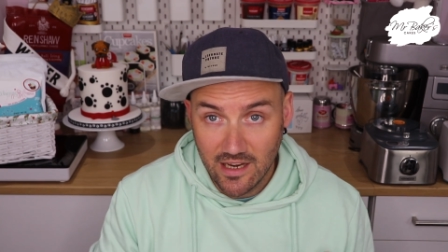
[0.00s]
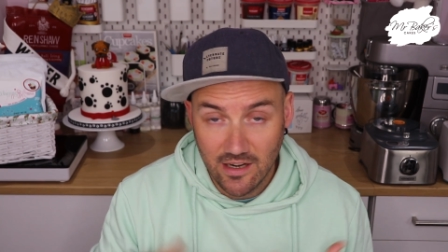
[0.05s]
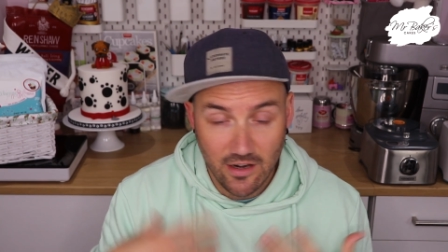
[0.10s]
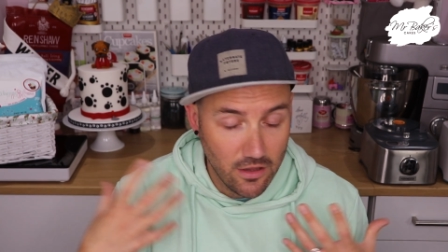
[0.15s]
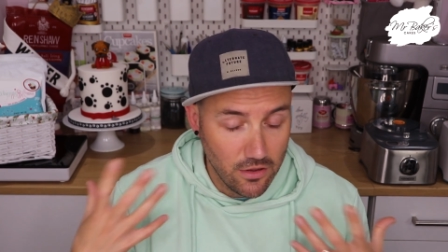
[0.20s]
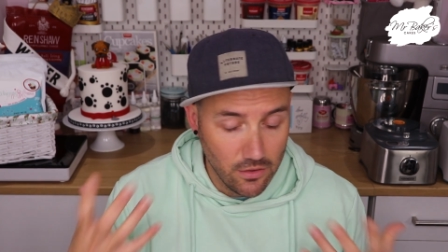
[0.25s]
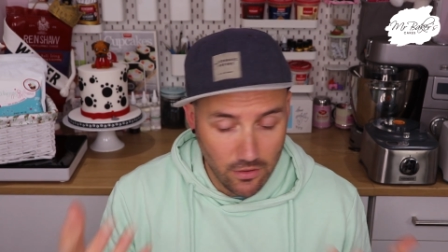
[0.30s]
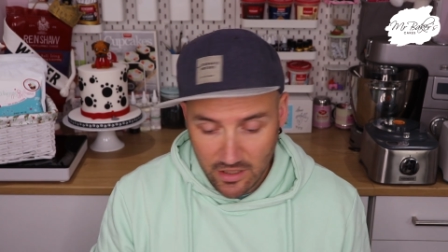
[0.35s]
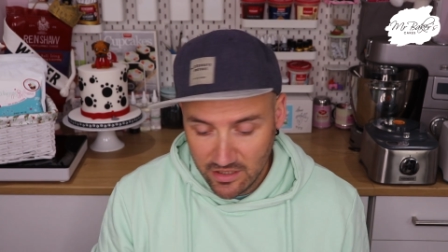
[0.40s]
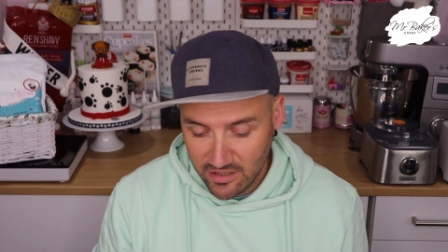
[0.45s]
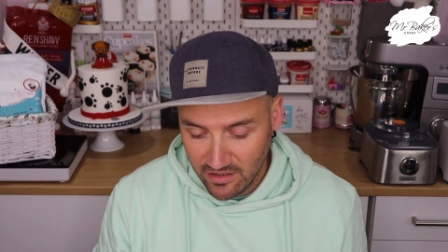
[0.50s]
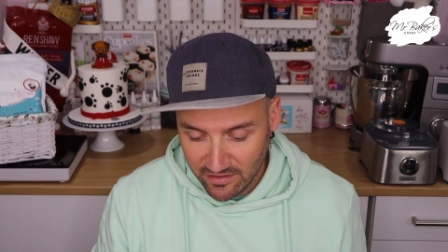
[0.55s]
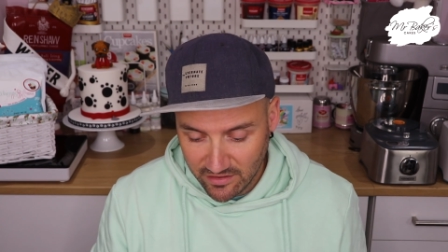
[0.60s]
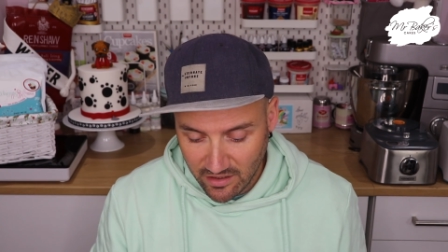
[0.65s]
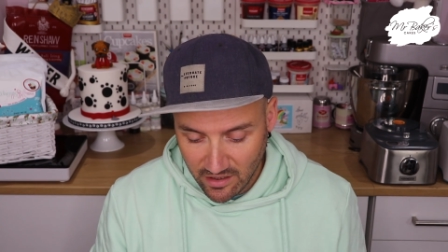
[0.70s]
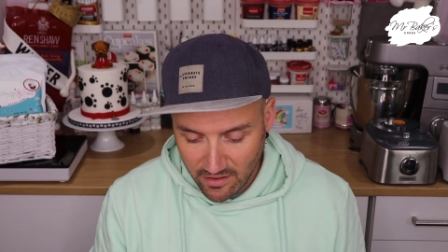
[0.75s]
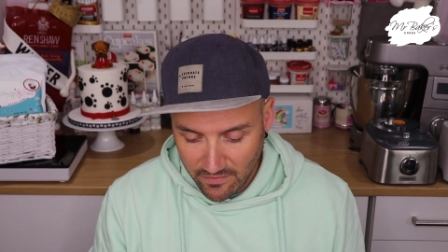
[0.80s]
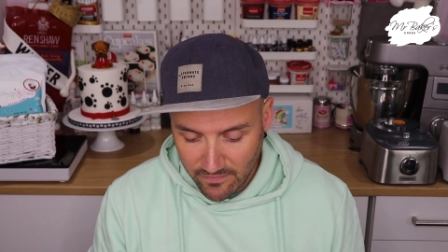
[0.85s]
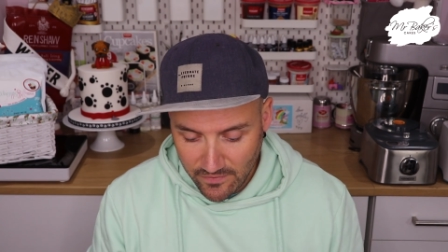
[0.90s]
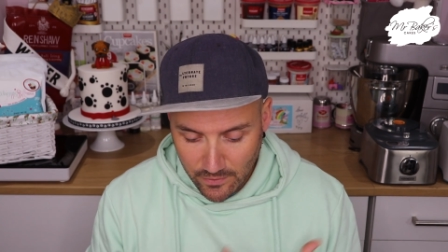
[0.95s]
And I thought I'd just
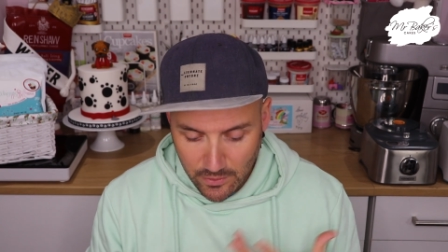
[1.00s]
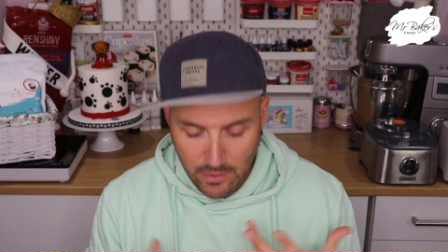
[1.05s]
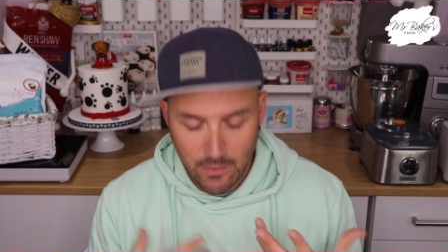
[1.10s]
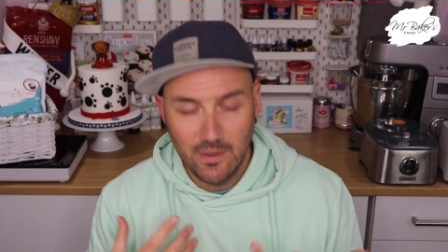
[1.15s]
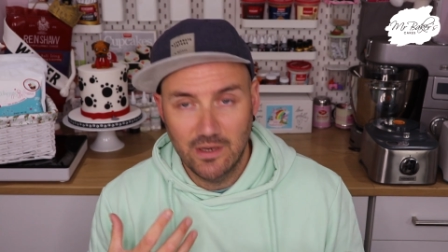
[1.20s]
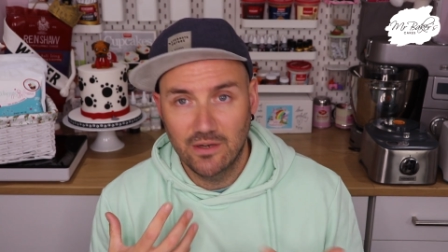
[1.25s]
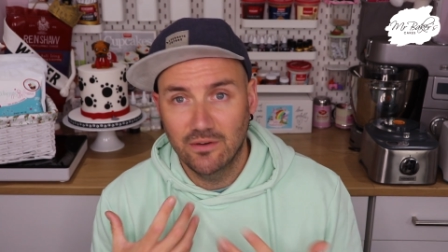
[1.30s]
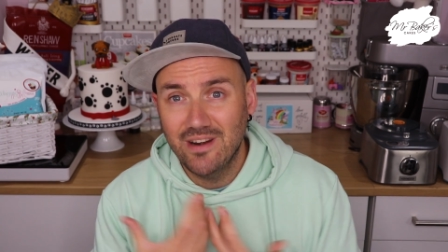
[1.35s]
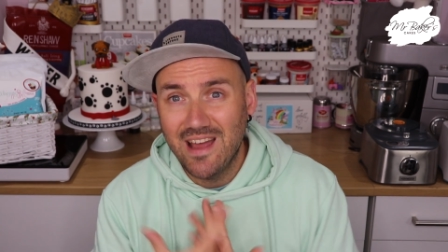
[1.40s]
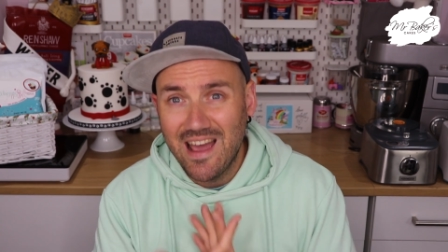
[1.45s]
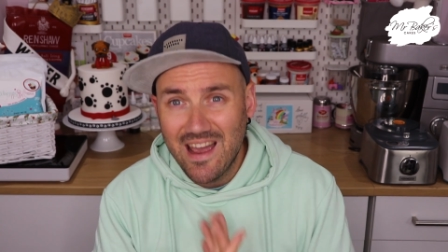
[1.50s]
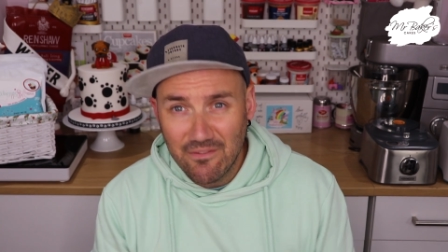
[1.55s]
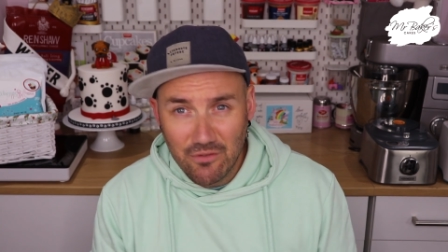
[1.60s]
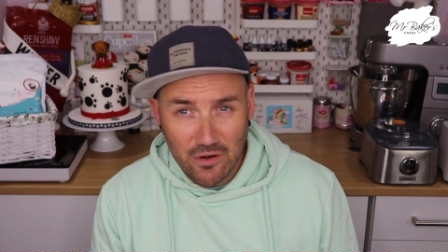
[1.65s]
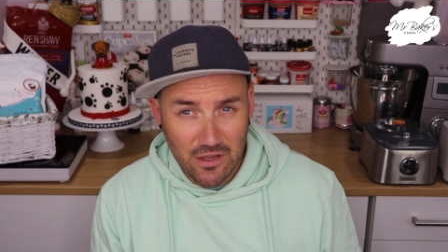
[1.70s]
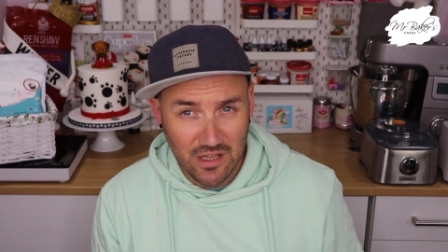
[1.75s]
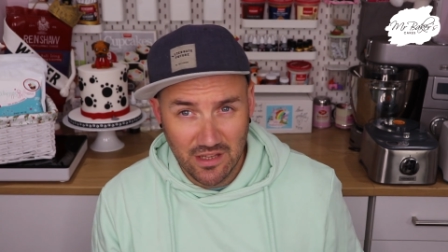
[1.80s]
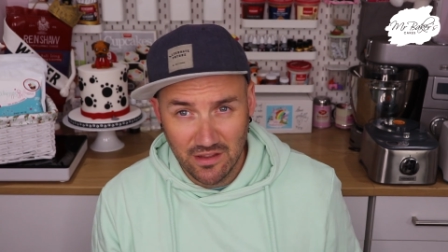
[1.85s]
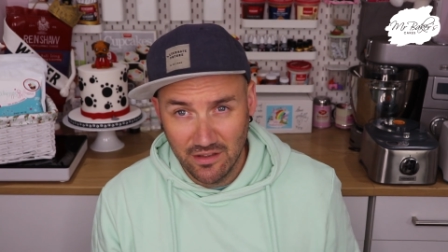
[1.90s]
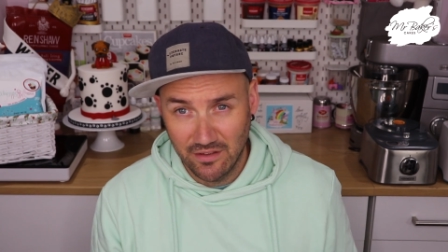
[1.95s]
kind of fill you in on
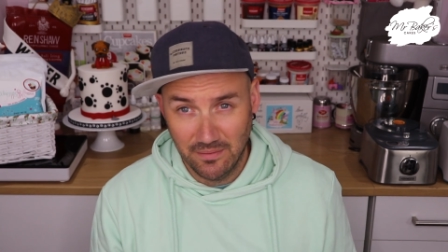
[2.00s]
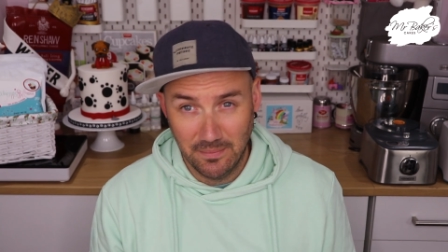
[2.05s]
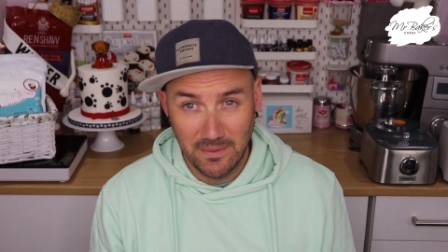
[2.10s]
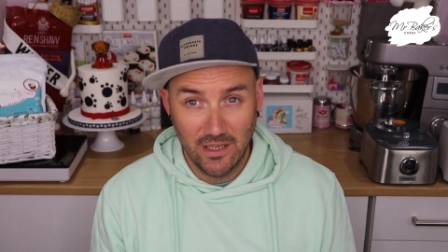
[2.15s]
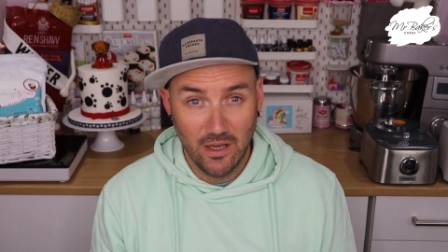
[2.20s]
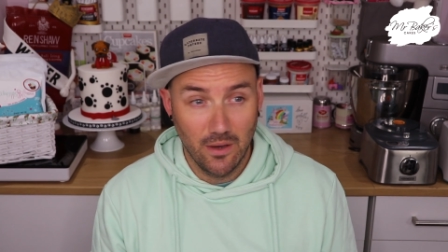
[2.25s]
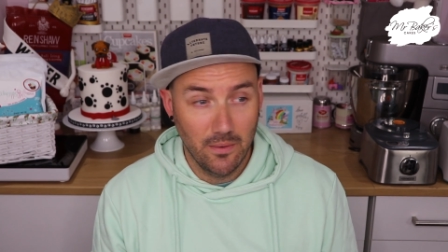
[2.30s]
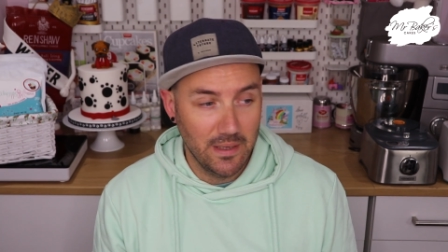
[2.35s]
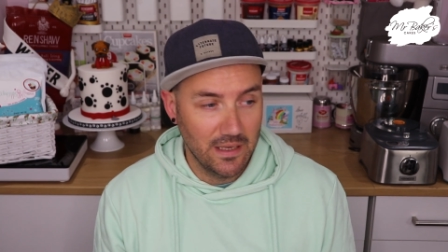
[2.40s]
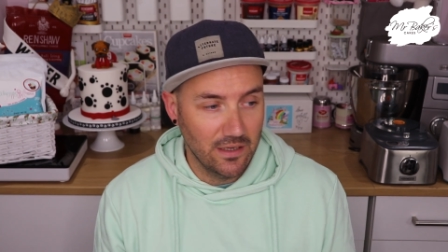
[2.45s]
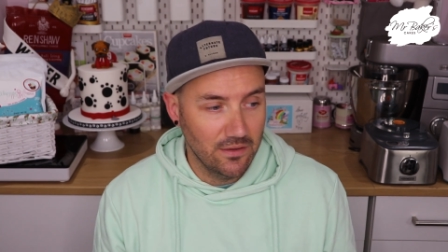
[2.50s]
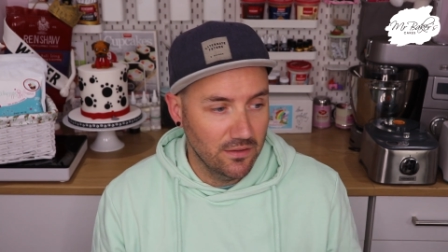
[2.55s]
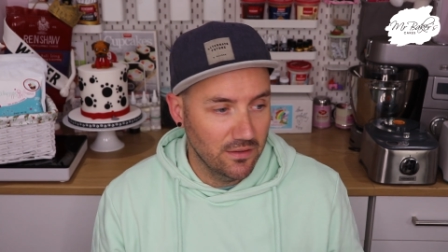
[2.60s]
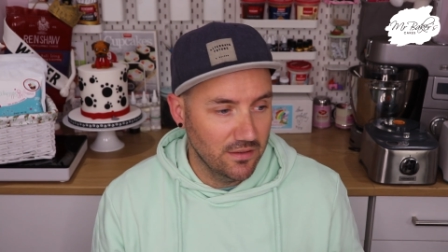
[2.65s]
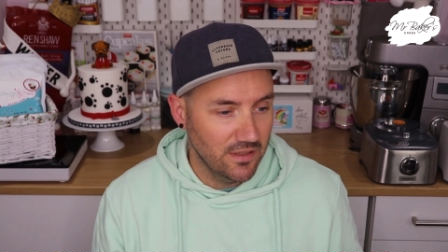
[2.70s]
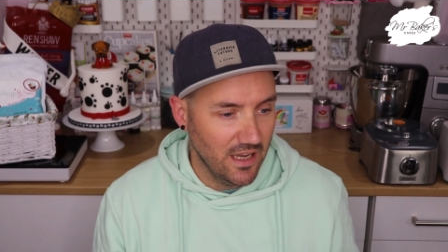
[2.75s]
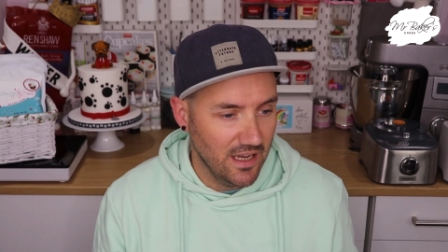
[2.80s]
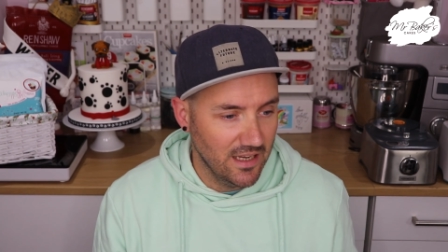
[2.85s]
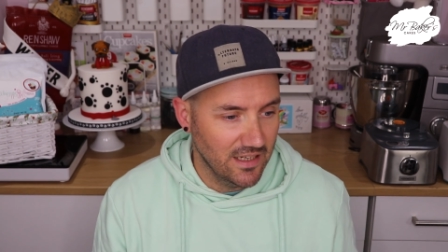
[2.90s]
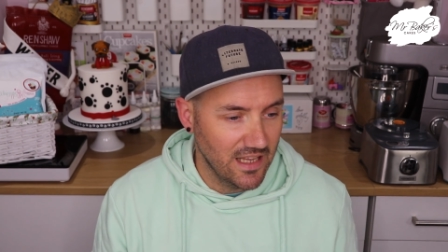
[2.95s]
everything that's been going
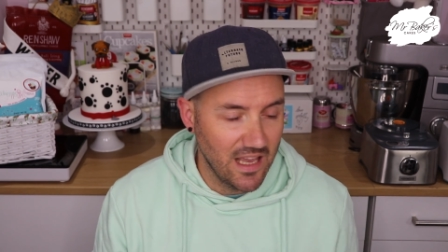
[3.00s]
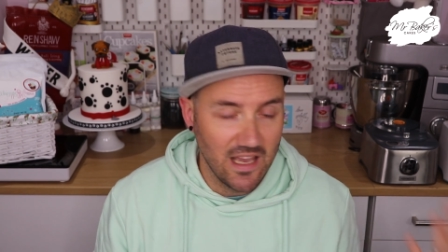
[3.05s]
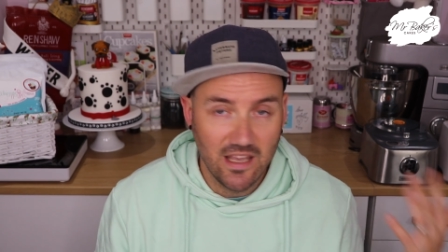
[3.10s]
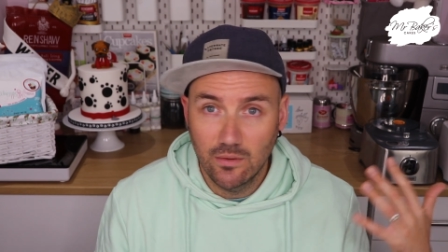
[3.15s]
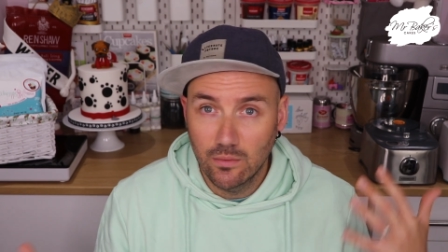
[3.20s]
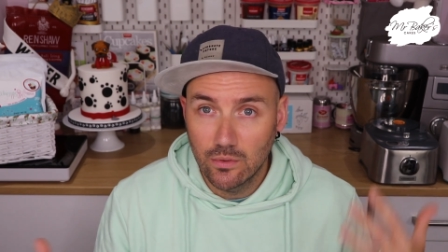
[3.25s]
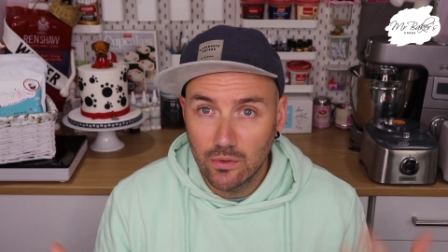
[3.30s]
on and get you